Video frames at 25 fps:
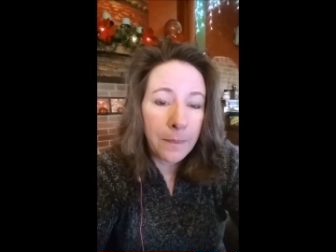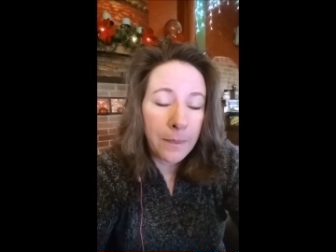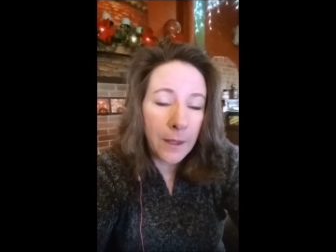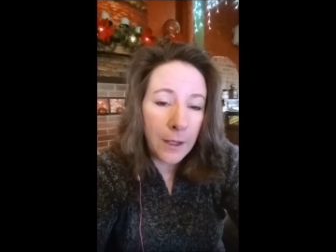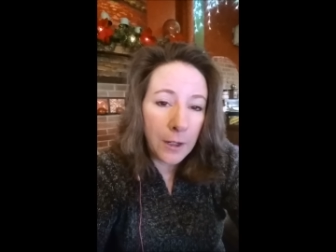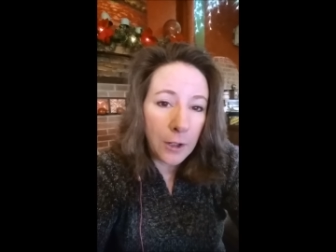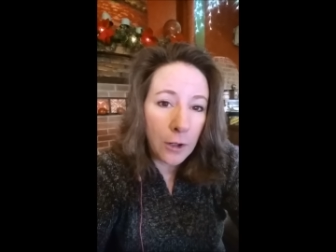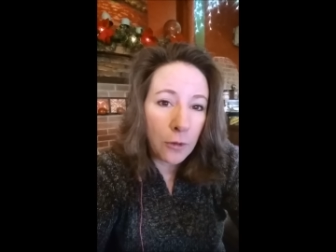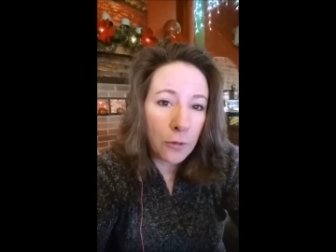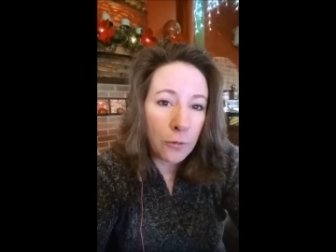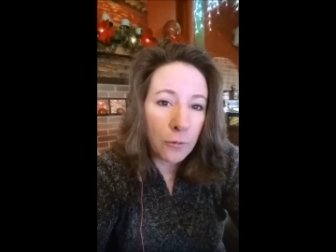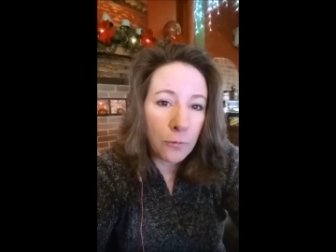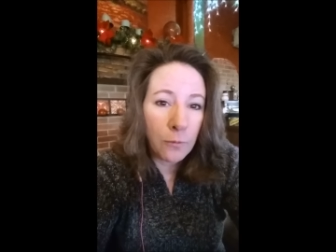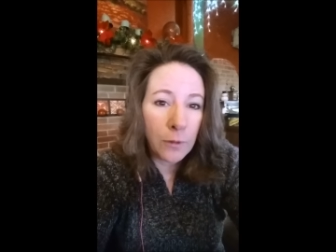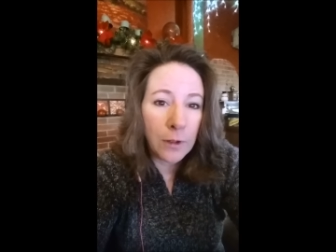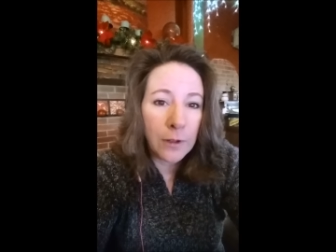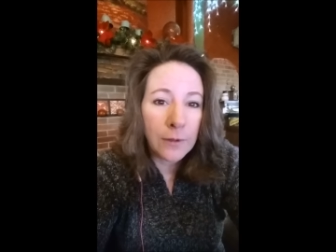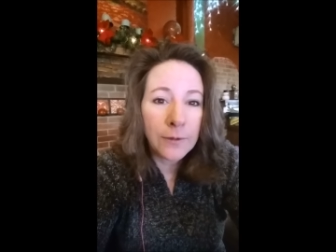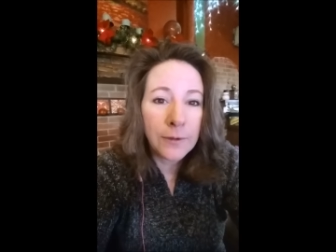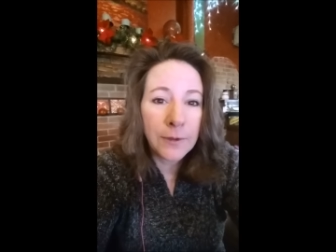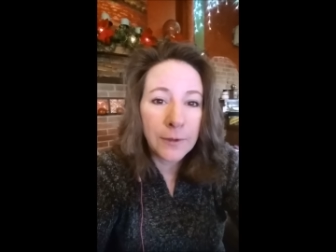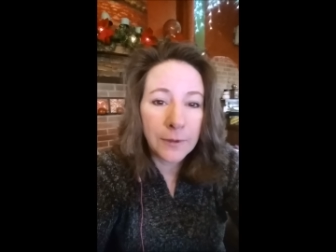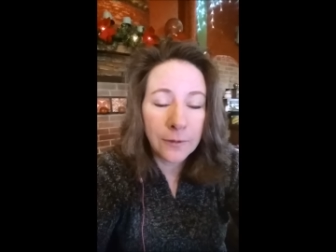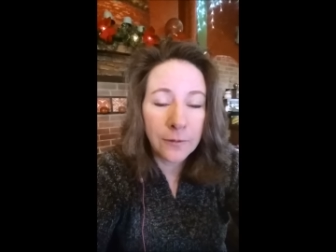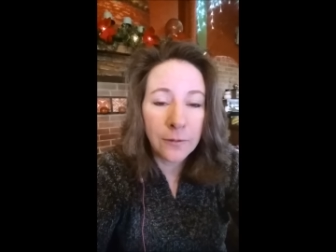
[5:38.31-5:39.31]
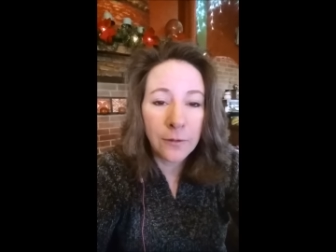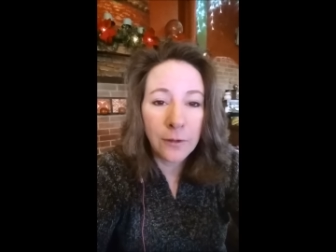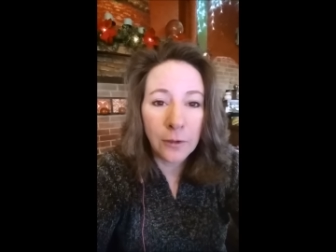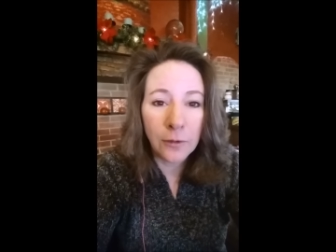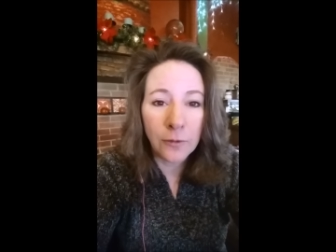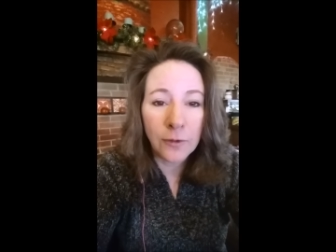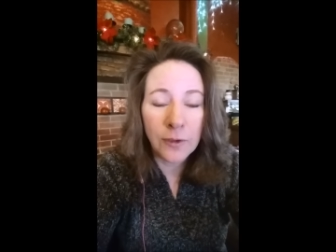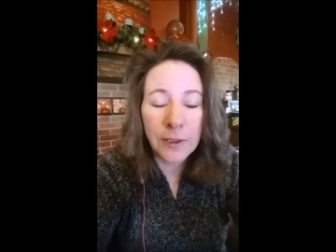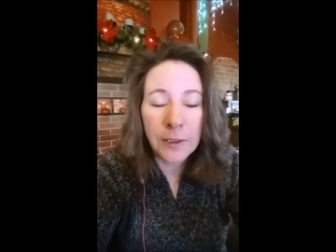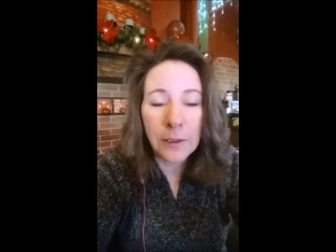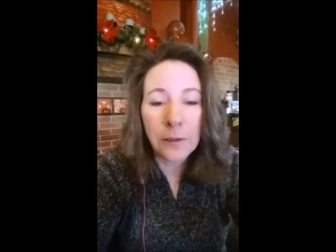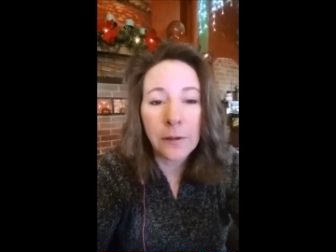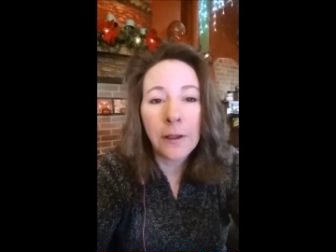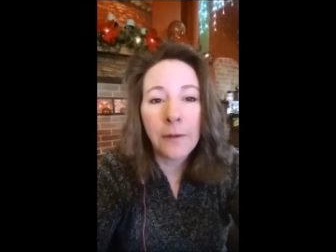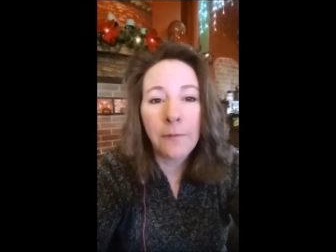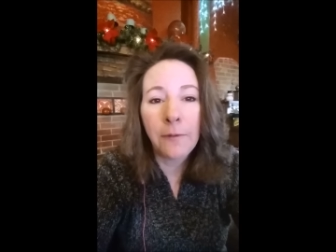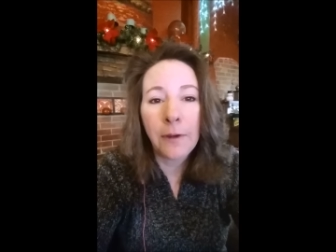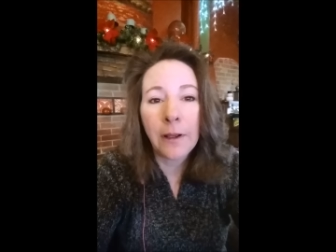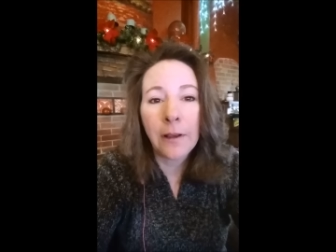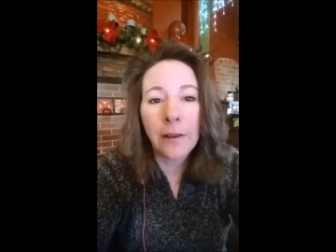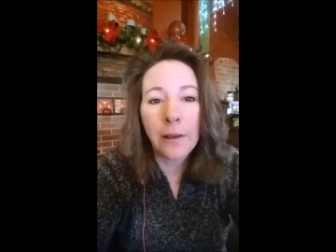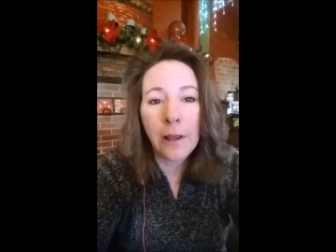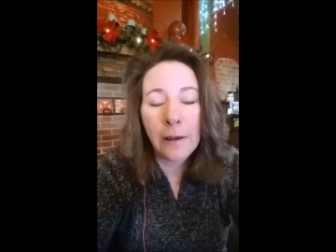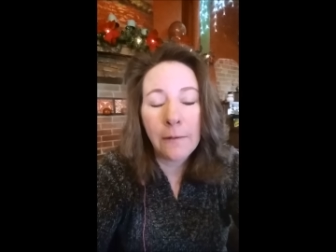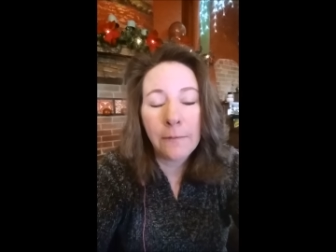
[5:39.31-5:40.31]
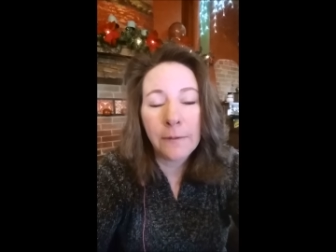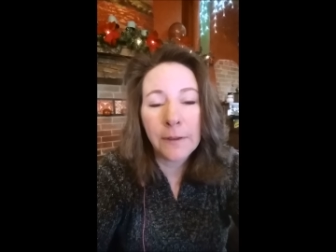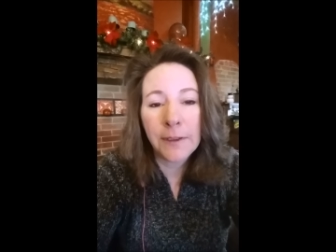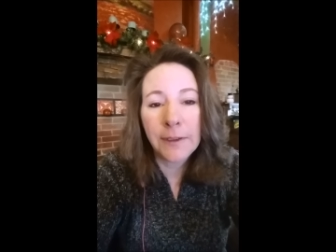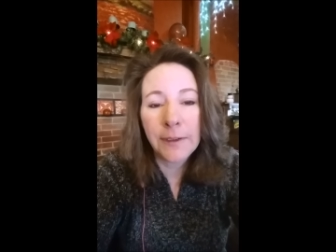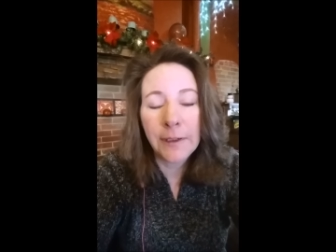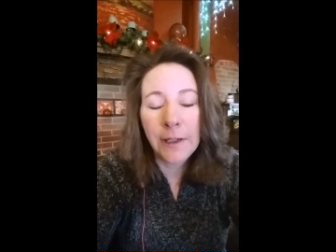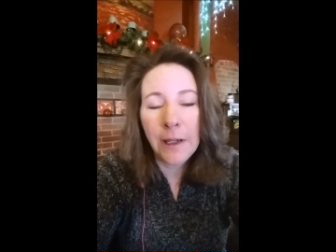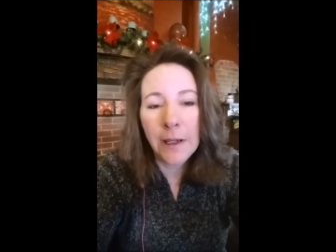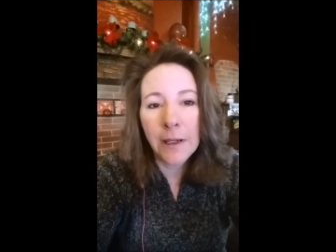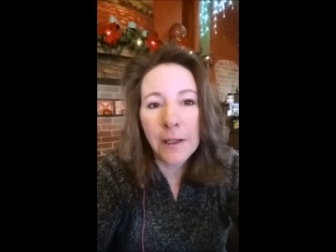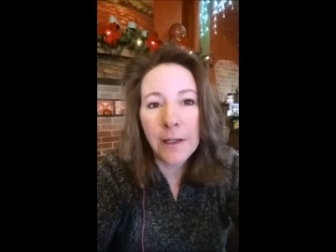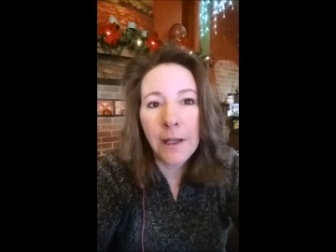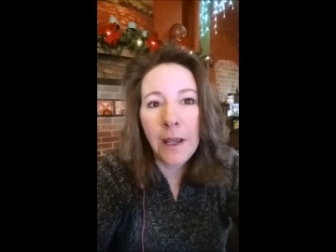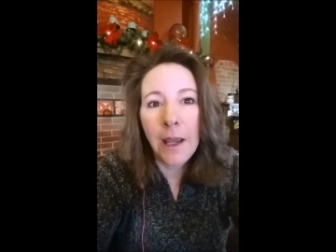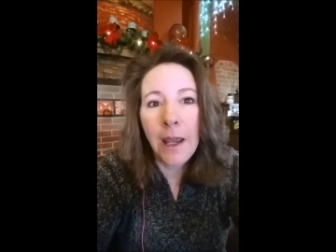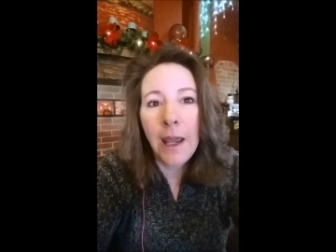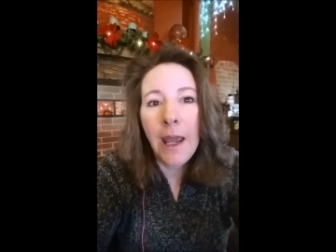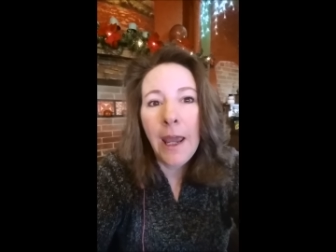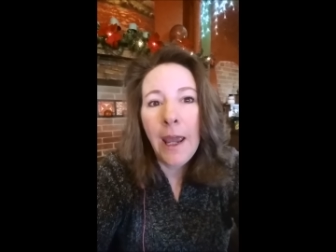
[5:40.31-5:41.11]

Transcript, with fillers: In other words, you're still living a life of sin.